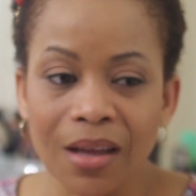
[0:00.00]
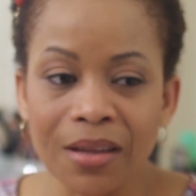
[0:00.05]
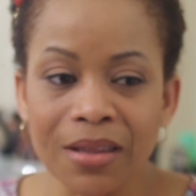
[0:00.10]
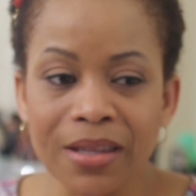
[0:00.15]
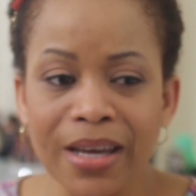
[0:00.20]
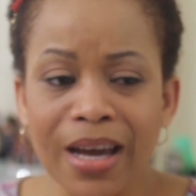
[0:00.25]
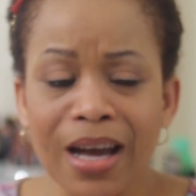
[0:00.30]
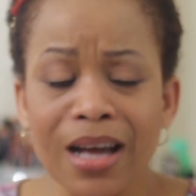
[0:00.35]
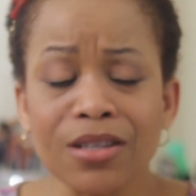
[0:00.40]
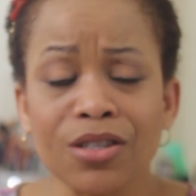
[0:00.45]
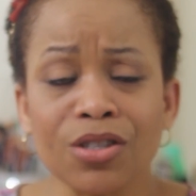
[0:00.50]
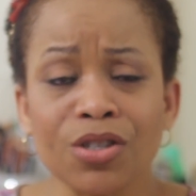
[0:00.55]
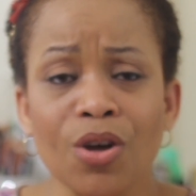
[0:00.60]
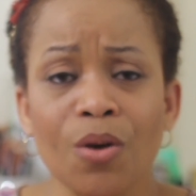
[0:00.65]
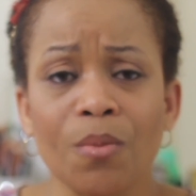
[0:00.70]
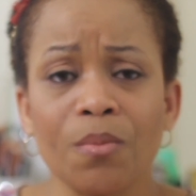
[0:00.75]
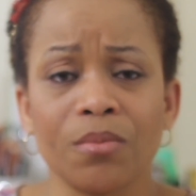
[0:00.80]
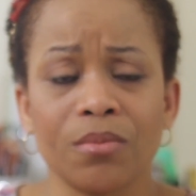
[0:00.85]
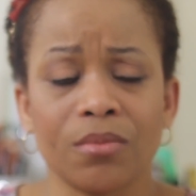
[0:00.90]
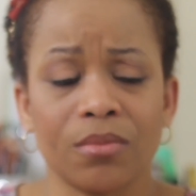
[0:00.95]
There are
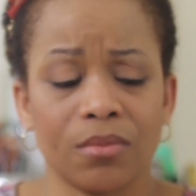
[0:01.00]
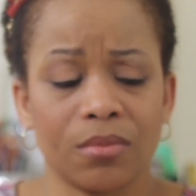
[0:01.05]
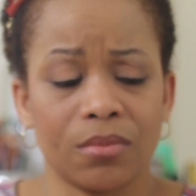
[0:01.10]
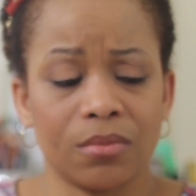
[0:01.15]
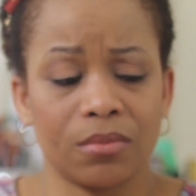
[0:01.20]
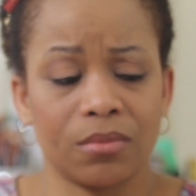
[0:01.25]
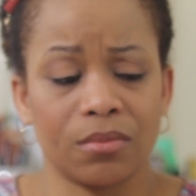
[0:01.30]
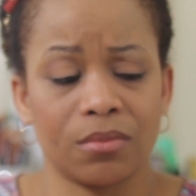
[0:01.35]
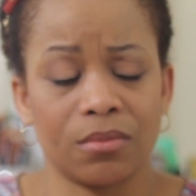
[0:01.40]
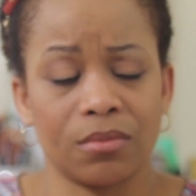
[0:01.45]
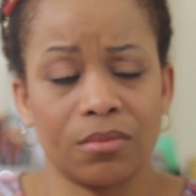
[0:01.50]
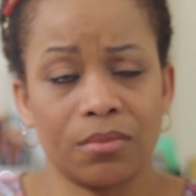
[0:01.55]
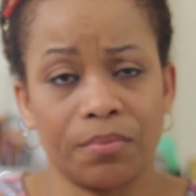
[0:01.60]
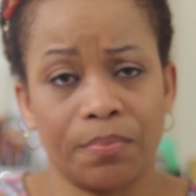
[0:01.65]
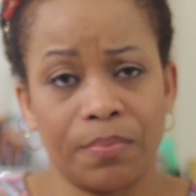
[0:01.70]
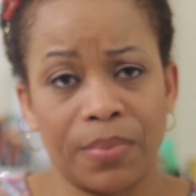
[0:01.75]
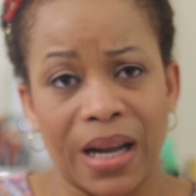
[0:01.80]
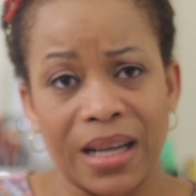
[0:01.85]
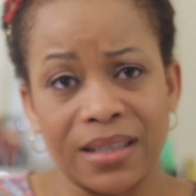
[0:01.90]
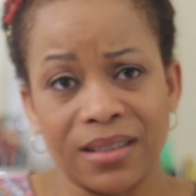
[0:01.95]
some
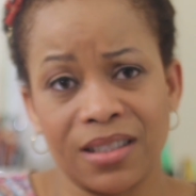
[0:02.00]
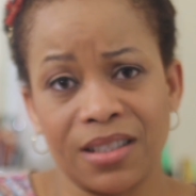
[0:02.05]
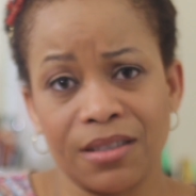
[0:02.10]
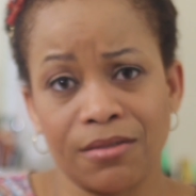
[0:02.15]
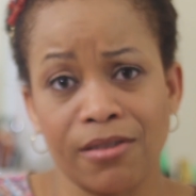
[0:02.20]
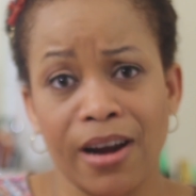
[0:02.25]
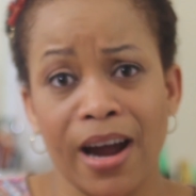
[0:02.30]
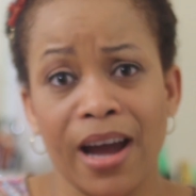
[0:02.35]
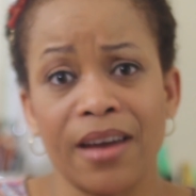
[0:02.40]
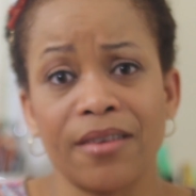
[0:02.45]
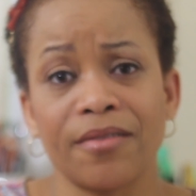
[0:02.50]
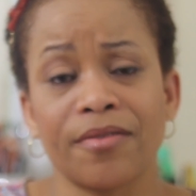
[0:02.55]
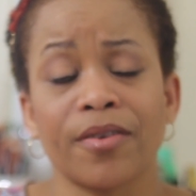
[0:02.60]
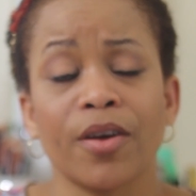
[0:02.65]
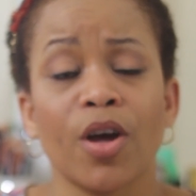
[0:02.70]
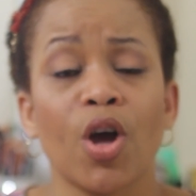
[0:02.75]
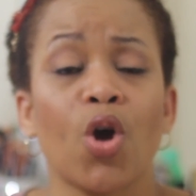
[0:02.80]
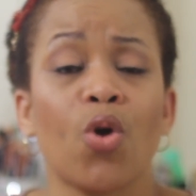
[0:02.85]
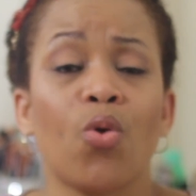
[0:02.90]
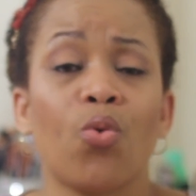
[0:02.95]
plant-derived
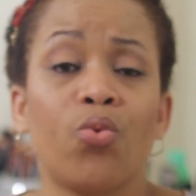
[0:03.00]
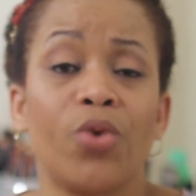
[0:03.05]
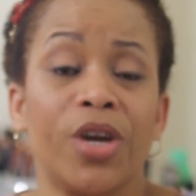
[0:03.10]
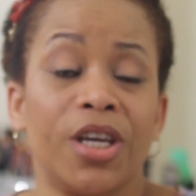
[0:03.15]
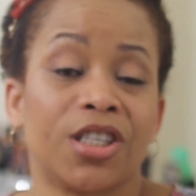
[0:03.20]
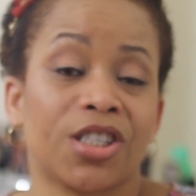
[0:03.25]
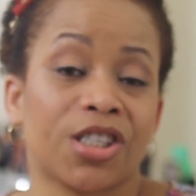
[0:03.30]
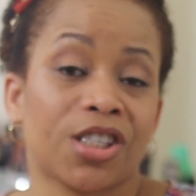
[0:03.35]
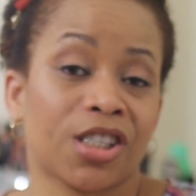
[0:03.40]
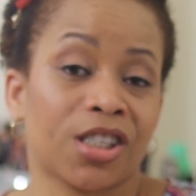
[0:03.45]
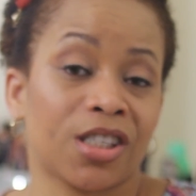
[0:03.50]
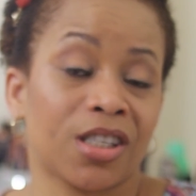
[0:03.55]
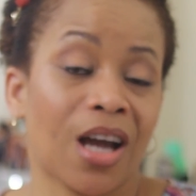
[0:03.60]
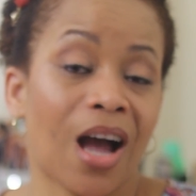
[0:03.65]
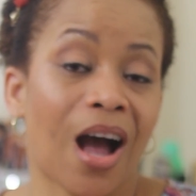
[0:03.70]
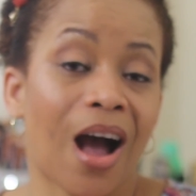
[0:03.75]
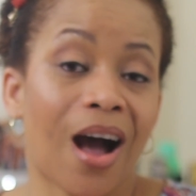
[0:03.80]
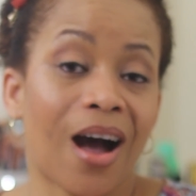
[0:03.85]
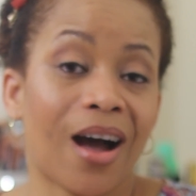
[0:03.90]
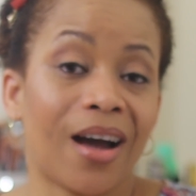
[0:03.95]
which
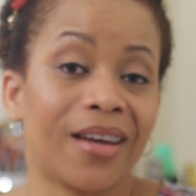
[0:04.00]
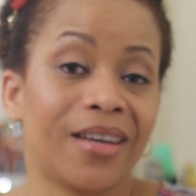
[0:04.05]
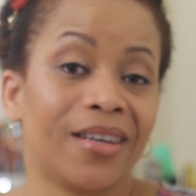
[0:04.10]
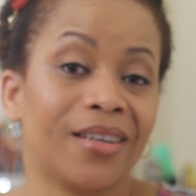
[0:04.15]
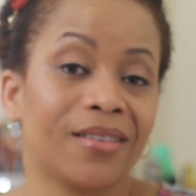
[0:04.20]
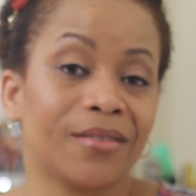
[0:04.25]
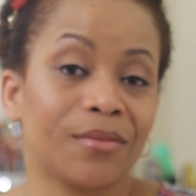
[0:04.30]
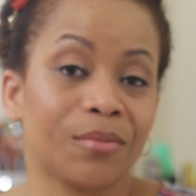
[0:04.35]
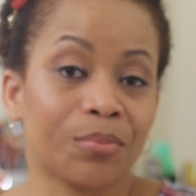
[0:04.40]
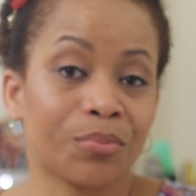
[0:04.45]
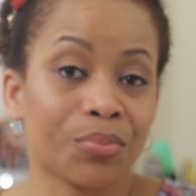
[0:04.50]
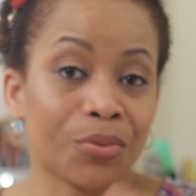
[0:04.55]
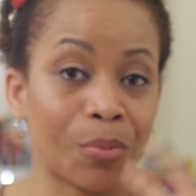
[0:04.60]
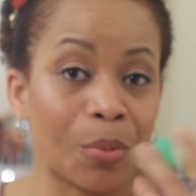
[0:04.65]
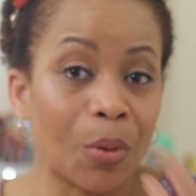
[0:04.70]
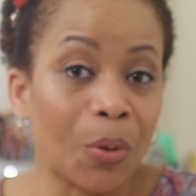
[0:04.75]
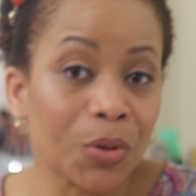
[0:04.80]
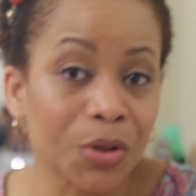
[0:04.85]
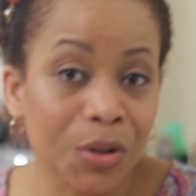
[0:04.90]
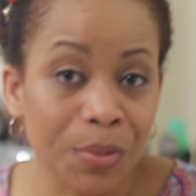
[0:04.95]
I
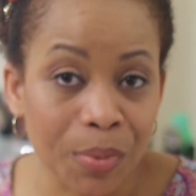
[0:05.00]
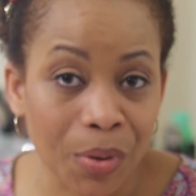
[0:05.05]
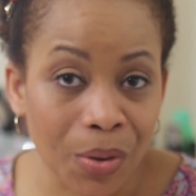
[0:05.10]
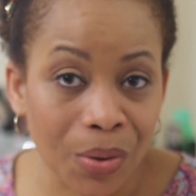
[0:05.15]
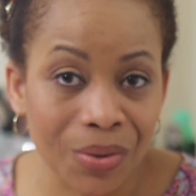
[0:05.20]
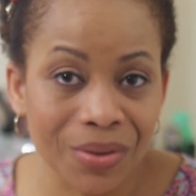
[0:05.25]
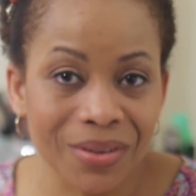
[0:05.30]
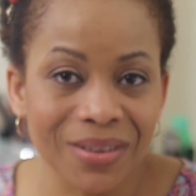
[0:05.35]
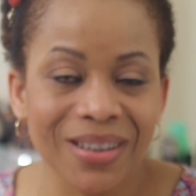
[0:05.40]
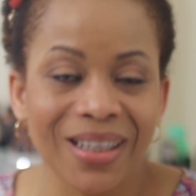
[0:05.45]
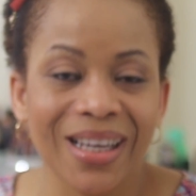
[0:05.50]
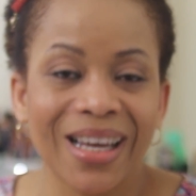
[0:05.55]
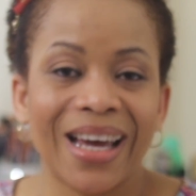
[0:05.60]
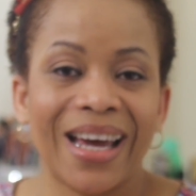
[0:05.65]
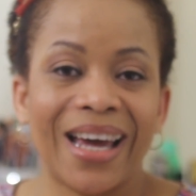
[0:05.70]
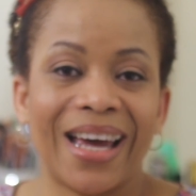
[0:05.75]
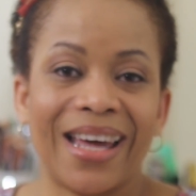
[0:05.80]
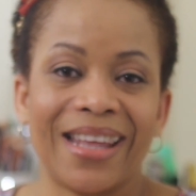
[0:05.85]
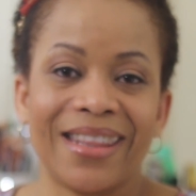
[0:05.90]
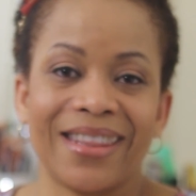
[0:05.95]
promote more,
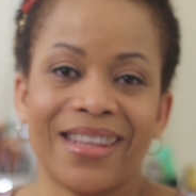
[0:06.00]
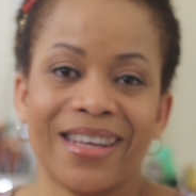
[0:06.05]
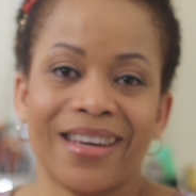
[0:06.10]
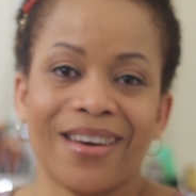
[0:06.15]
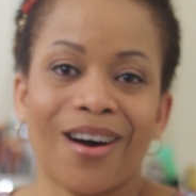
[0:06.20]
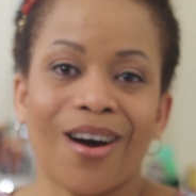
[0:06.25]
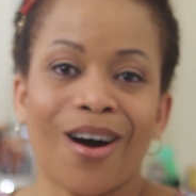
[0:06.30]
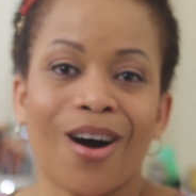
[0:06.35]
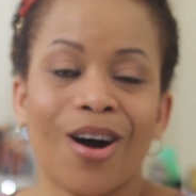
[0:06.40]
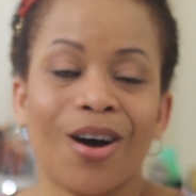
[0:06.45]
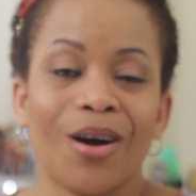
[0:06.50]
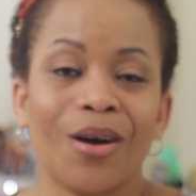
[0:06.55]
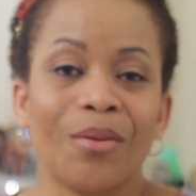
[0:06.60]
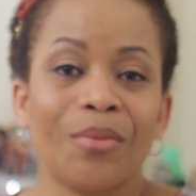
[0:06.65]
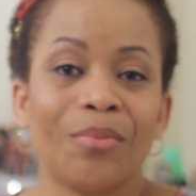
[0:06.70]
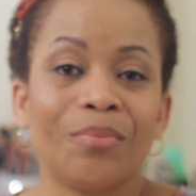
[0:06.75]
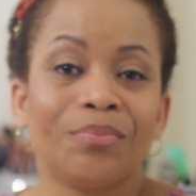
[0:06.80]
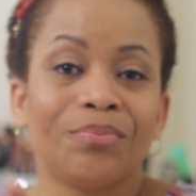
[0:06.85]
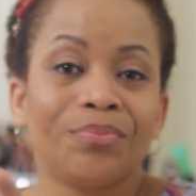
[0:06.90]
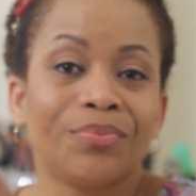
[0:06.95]
and there are
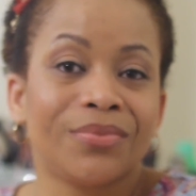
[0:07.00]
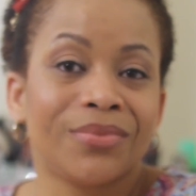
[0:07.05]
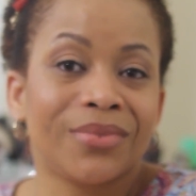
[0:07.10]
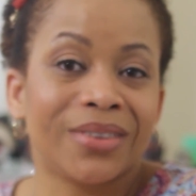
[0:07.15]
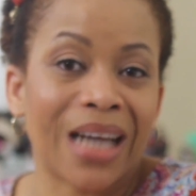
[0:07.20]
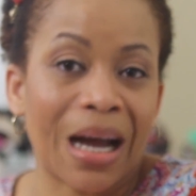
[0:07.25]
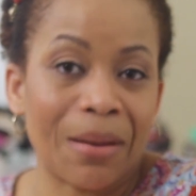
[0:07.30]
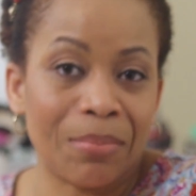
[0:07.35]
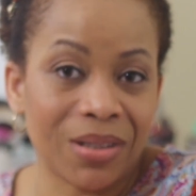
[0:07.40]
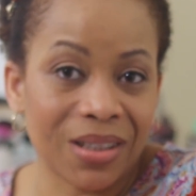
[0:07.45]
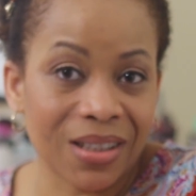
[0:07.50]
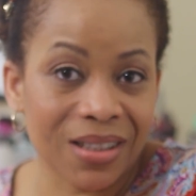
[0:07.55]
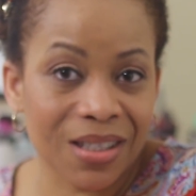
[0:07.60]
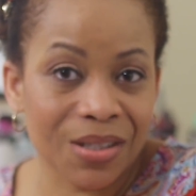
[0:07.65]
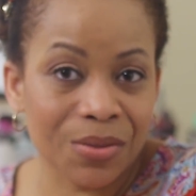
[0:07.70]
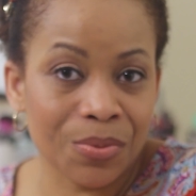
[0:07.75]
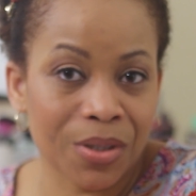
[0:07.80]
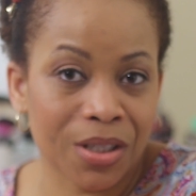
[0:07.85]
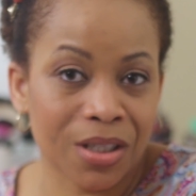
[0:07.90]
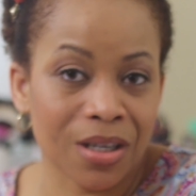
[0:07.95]

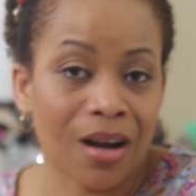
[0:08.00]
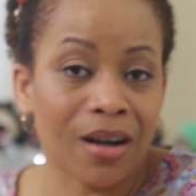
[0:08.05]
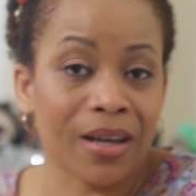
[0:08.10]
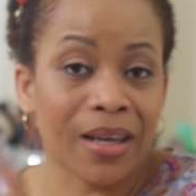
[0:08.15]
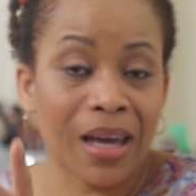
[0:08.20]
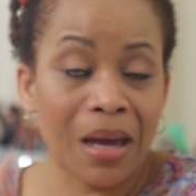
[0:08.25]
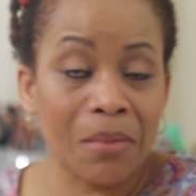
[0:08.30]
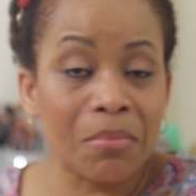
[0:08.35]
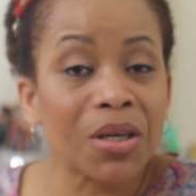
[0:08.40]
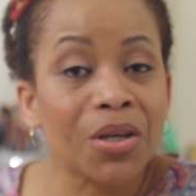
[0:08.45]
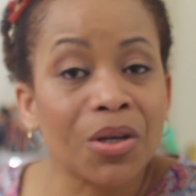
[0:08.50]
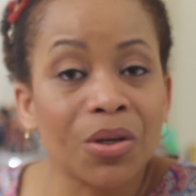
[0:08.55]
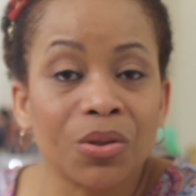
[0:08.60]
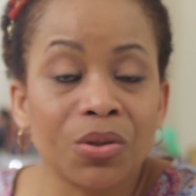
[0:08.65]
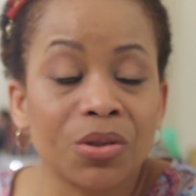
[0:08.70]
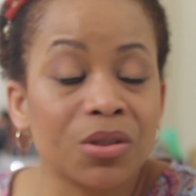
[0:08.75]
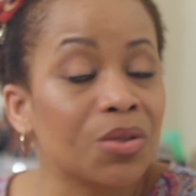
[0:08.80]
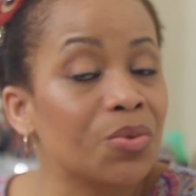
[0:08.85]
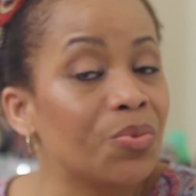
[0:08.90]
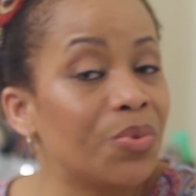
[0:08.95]
tablets which are
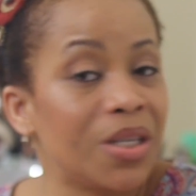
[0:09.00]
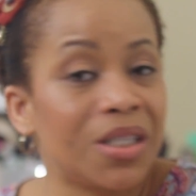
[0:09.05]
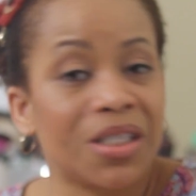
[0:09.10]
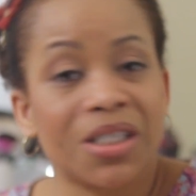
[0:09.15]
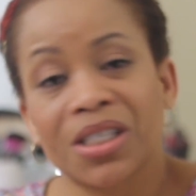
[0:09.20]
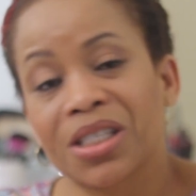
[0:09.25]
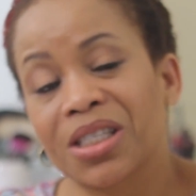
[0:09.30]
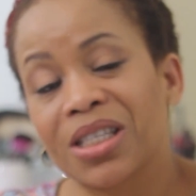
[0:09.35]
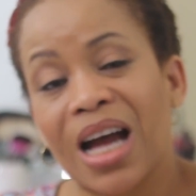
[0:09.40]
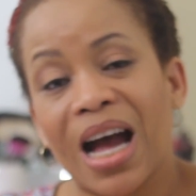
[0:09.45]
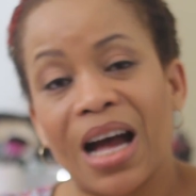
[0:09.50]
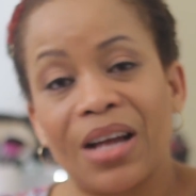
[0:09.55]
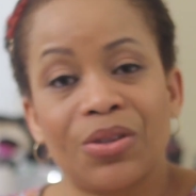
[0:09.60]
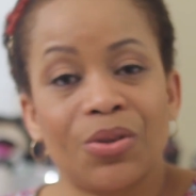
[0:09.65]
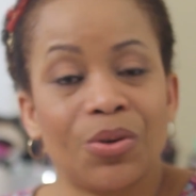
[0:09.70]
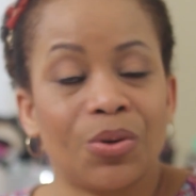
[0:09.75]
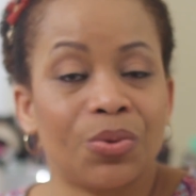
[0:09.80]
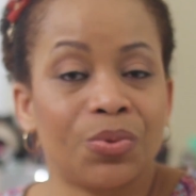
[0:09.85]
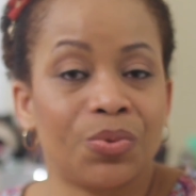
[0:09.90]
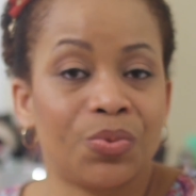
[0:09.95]
chemicals which I
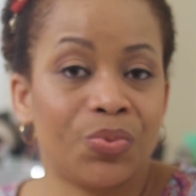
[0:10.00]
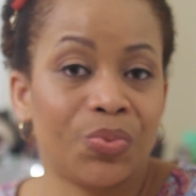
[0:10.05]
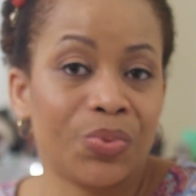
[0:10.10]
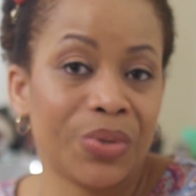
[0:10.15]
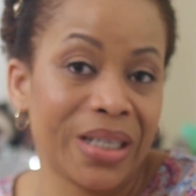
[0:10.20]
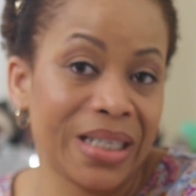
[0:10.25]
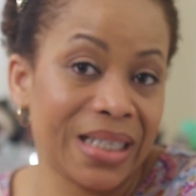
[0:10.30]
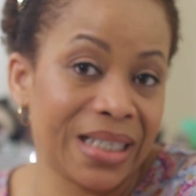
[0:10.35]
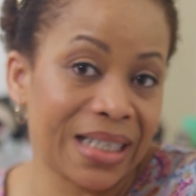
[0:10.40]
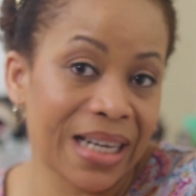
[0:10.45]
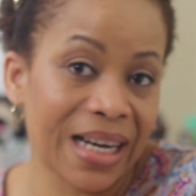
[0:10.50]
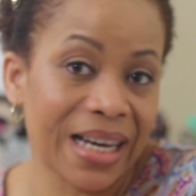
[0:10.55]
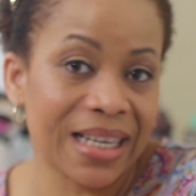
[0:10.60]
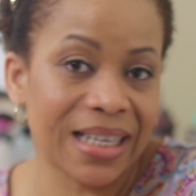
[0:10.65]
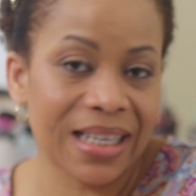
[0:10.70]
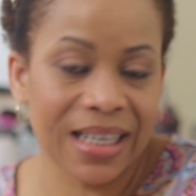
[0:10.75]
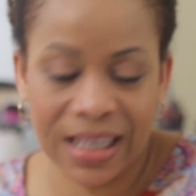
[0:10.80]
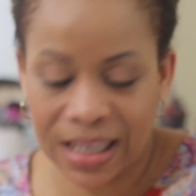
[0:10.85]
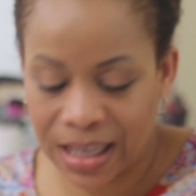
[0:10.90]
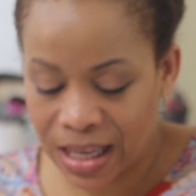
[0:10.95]
don't really
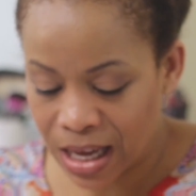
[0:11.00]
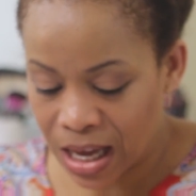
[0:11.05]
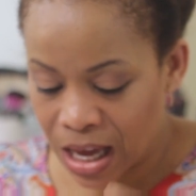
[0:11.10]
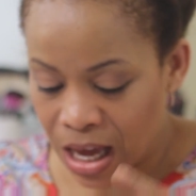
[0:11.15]
like.